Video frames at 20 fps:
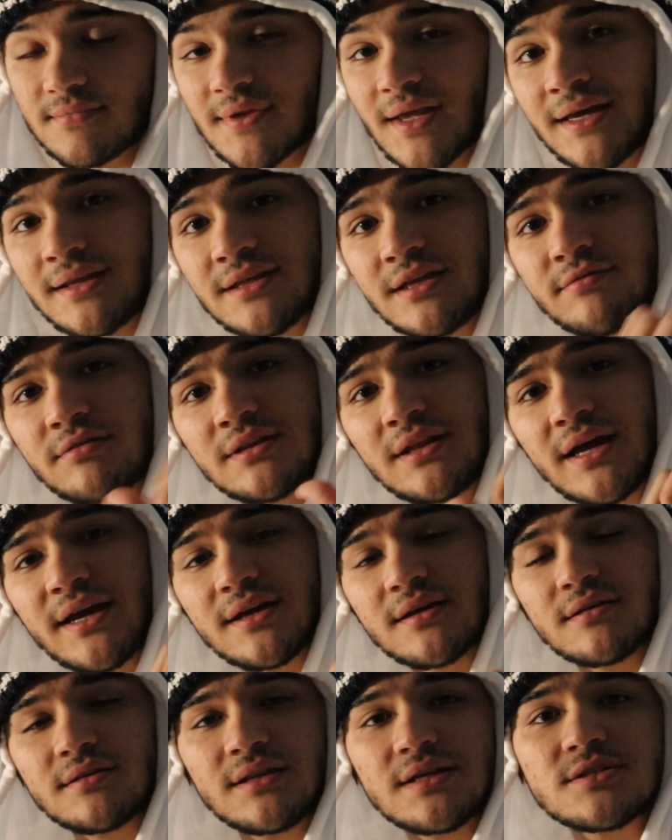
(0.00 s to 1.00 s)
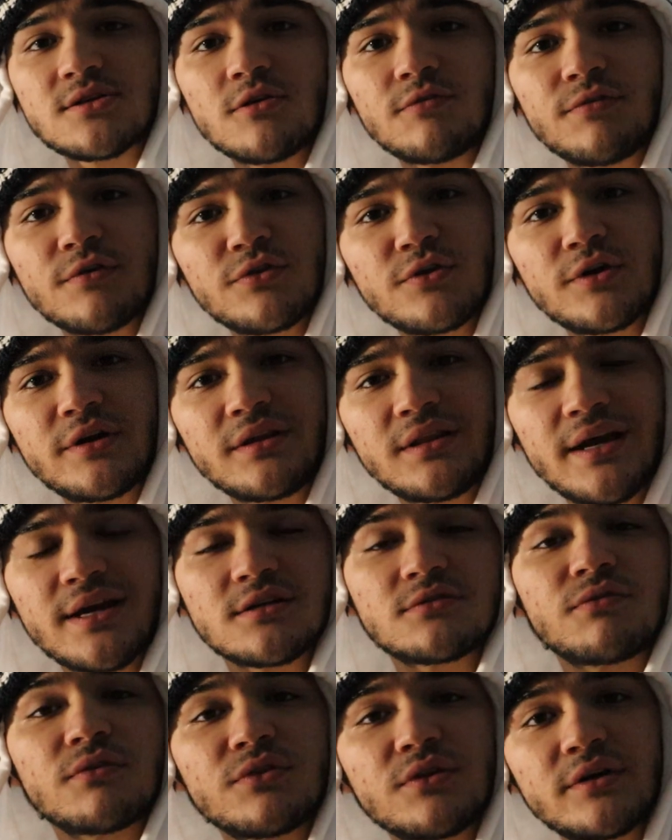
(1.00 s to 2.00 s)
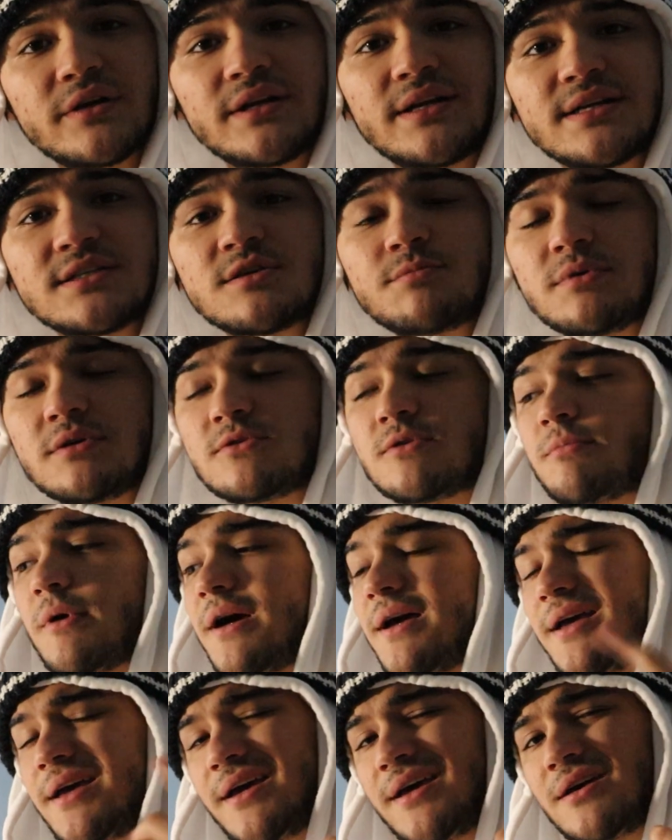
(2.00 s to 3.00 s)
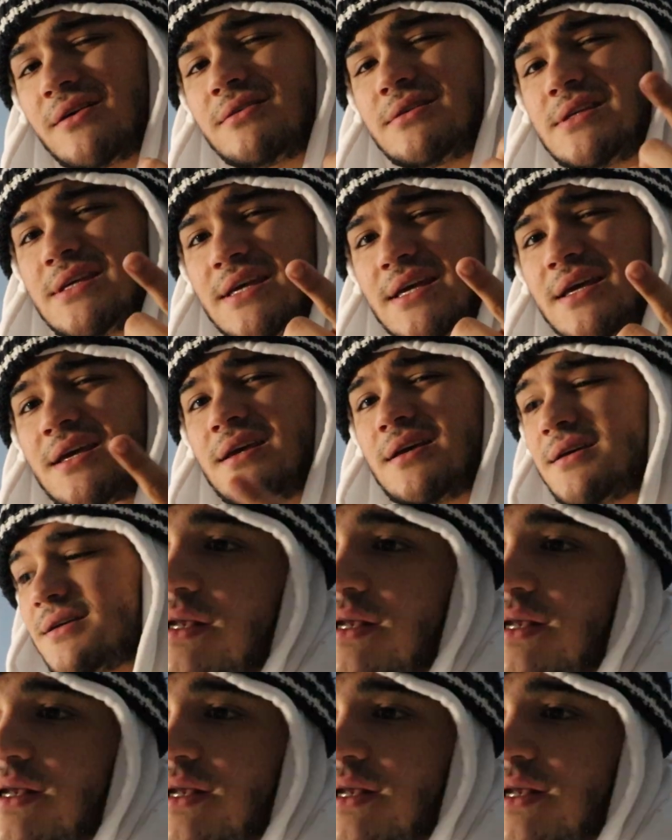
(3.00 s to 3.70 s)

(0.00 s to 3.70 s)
And leave a like. Let's go for 30 likes for 30 days of BepTweBot. Hell yeah.